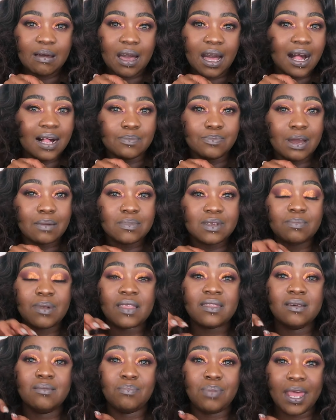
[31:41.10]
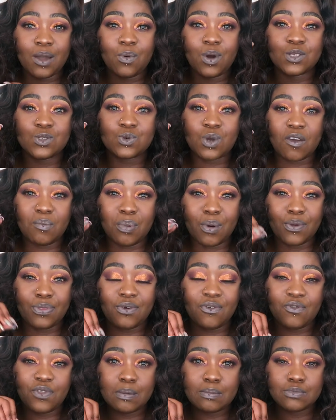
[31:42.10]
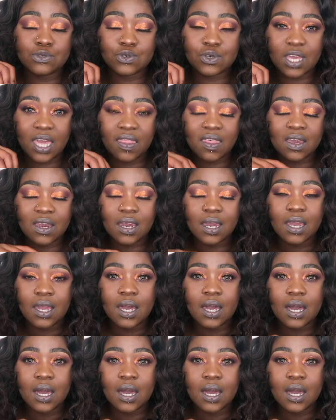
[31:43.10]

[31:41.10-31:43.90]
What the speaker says: I'll probably buy the black one to have both of them together.